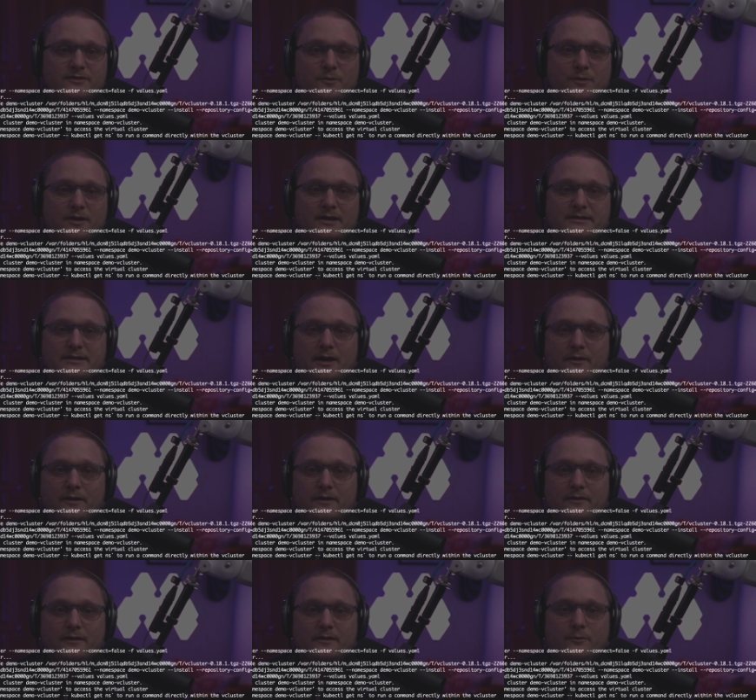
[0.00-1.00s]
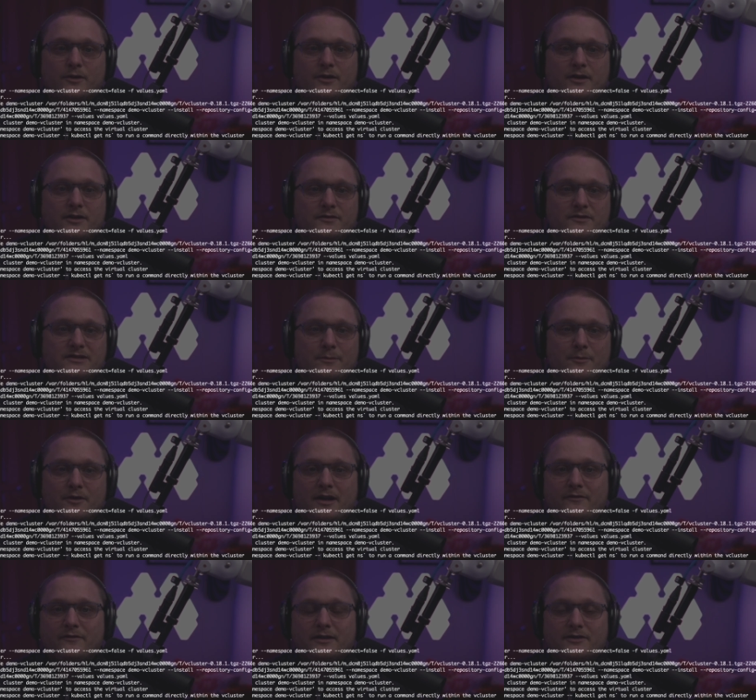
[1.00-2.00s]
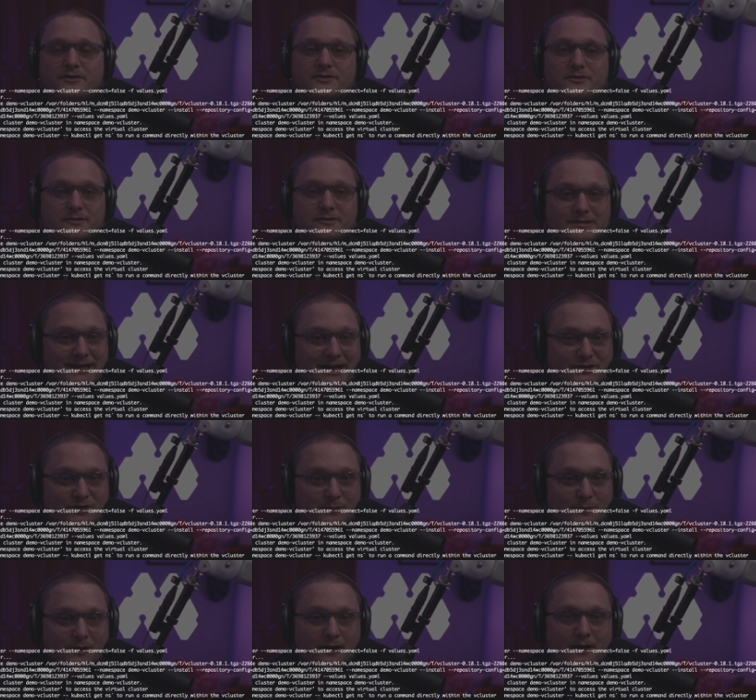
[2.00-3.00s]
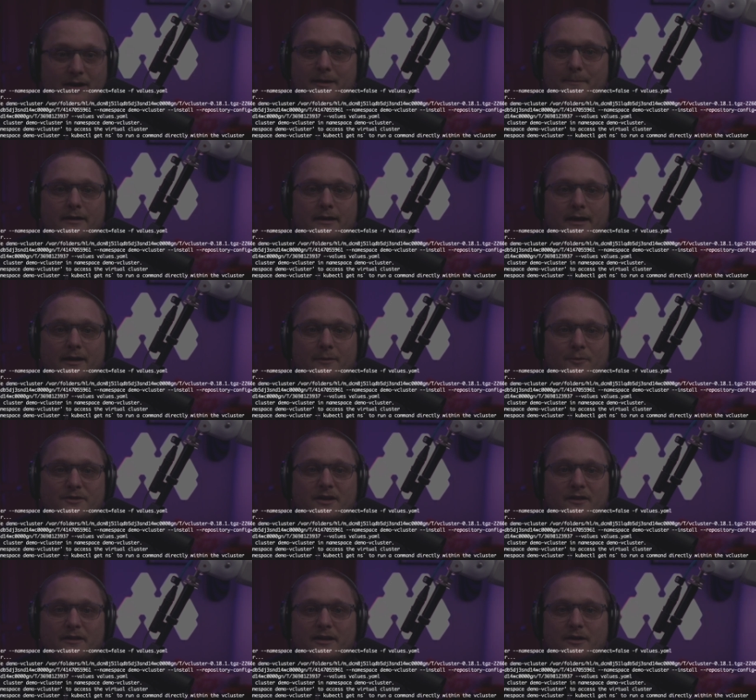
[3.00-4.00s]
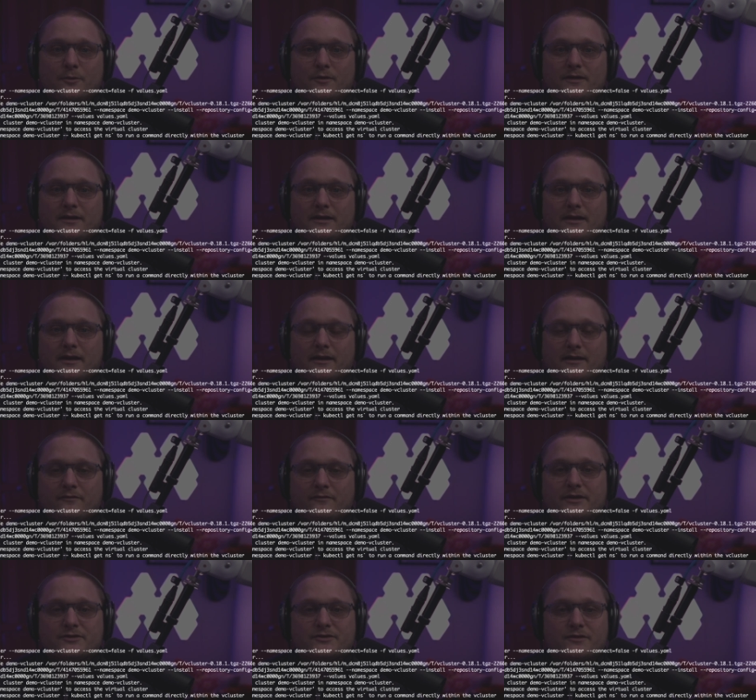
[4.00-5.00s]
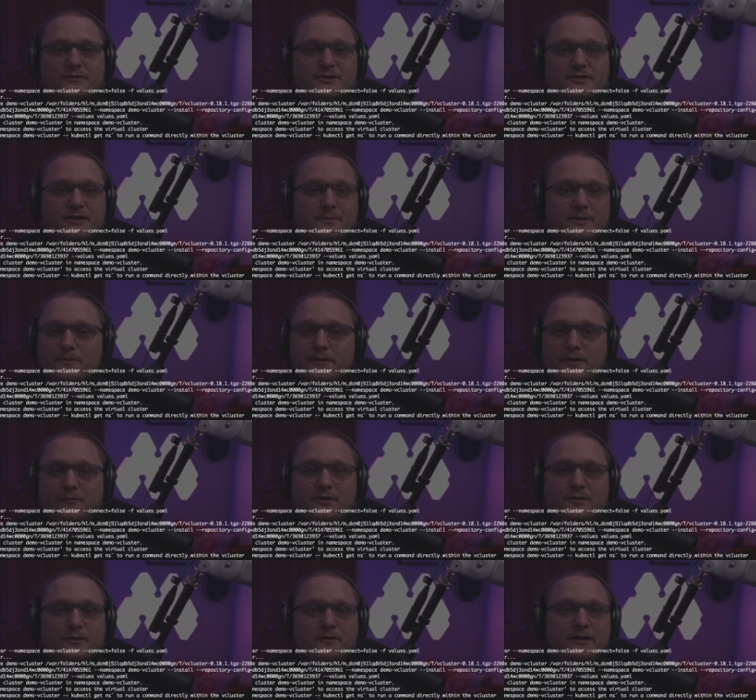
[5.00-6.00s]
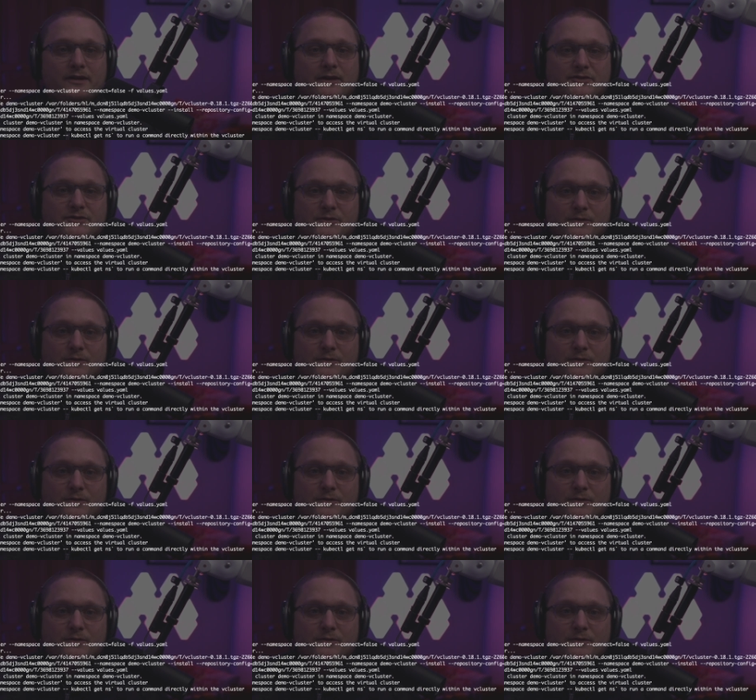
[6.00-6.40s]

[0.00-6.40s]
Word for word: So we're going to tell it that we're going to use demo.vcluster-demo.com and we're telling it what the uh, config server is going to be. If we do a vcluster